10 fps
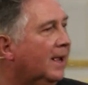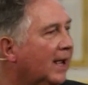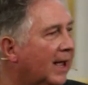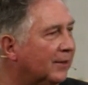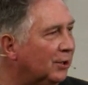
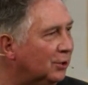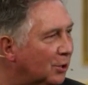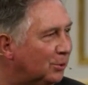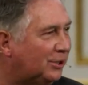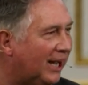In the
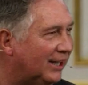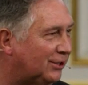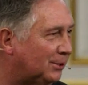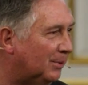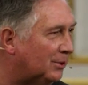New
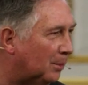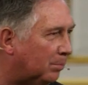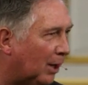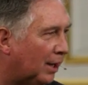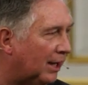Testament, the
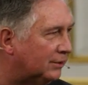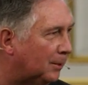blood is